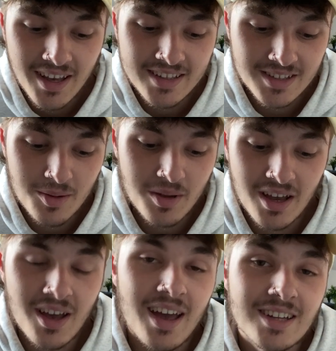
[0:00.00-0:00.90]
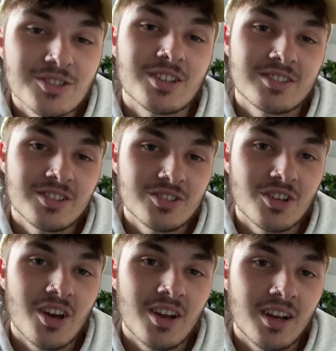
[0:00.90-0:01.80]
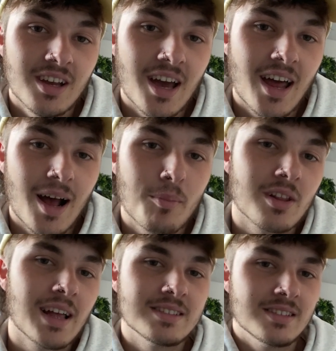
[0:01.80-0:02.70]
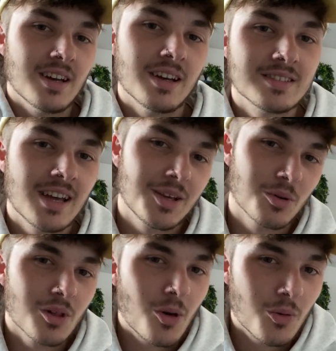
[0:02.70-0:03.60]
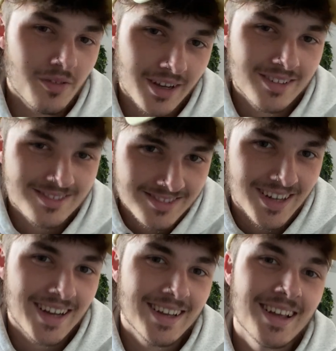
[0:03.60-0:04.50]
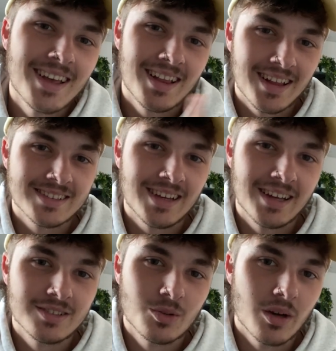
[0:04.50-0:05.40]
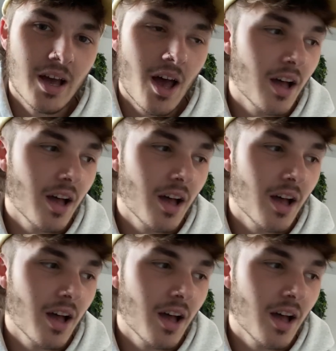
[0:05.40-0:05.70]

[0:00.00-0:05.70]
It's going to be an interesting journey and I'm glad to take you along with it. Right, let's get into it.